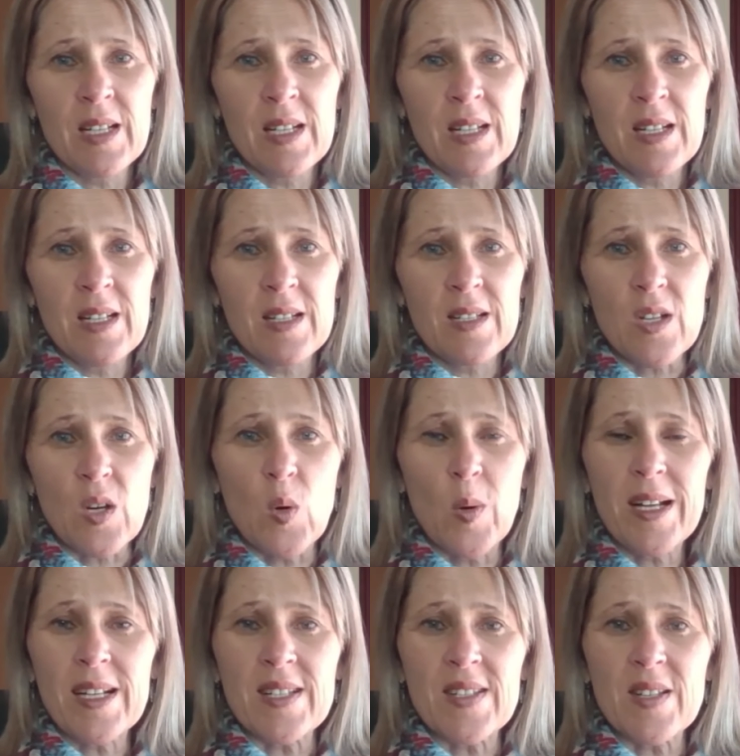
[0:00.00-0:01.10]
It's a quick
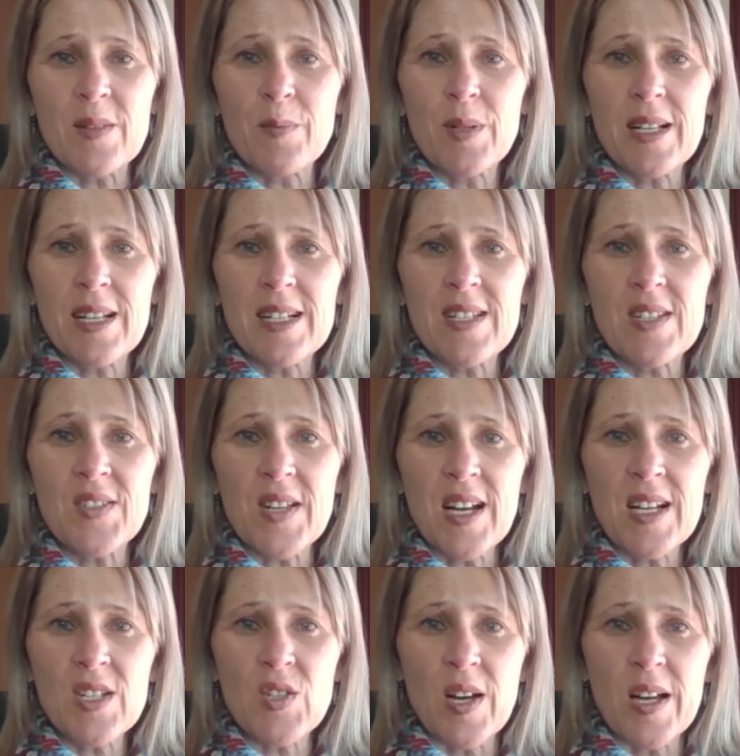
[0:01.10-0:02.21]
and simple
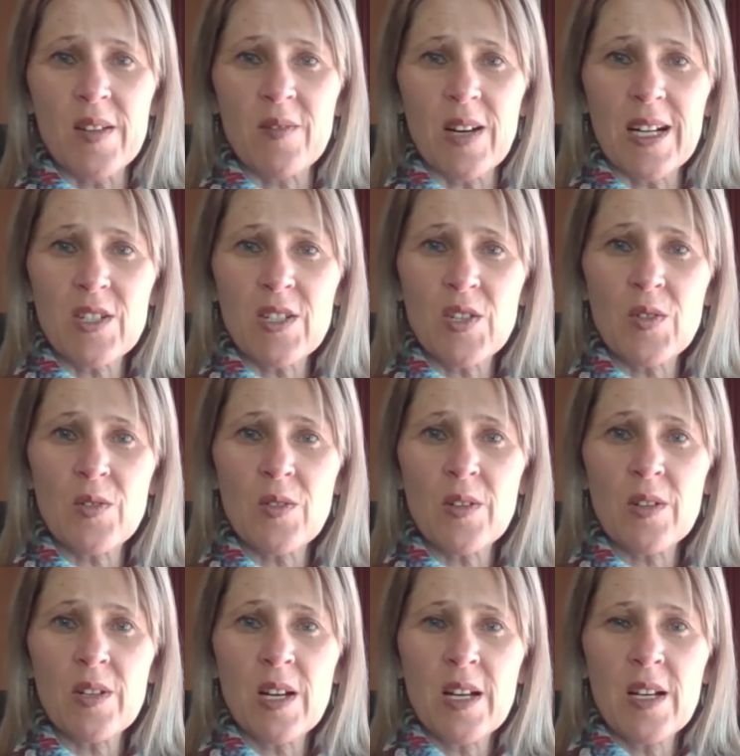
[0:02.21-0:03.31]
exercise, so I invite you
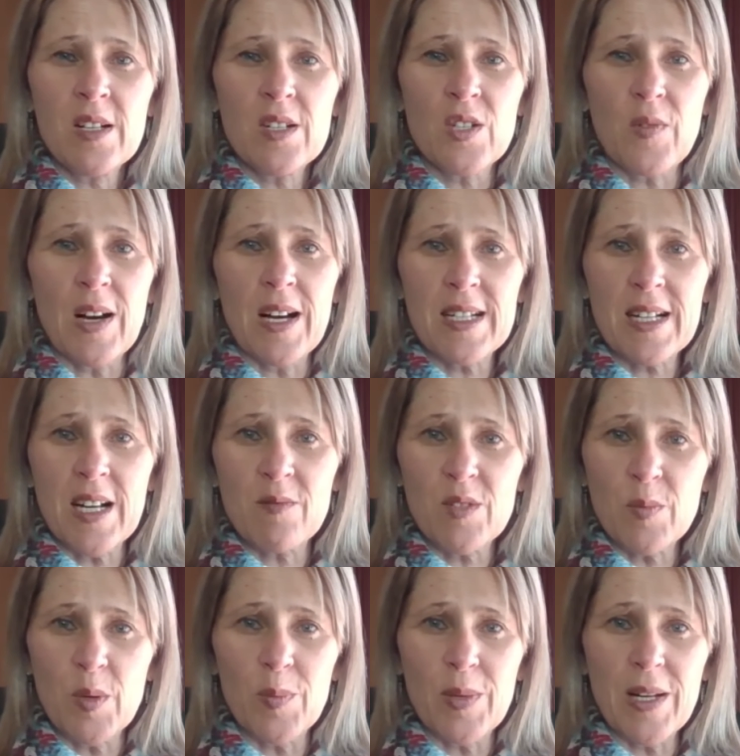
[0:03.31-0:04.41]
to find a comfortable
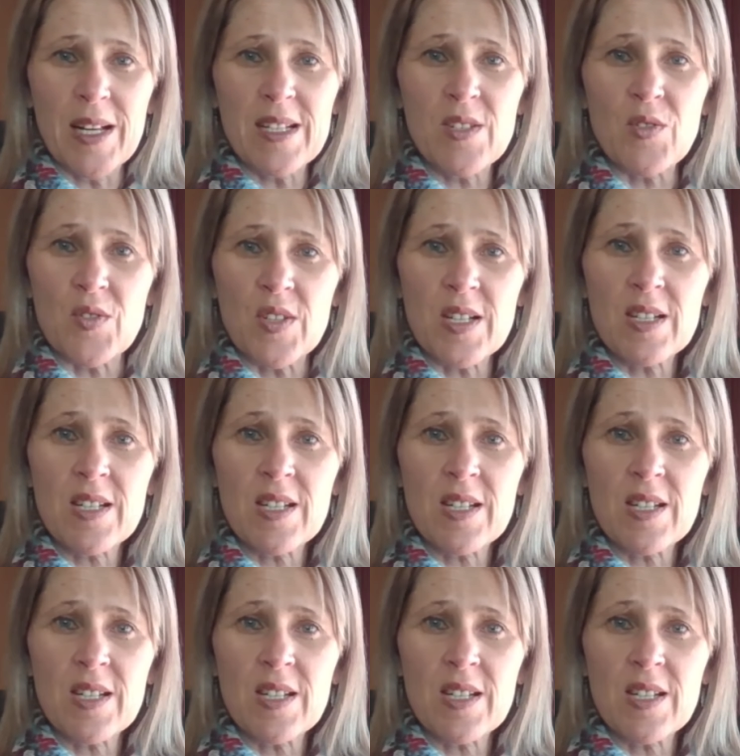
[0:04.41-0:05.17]
place to sit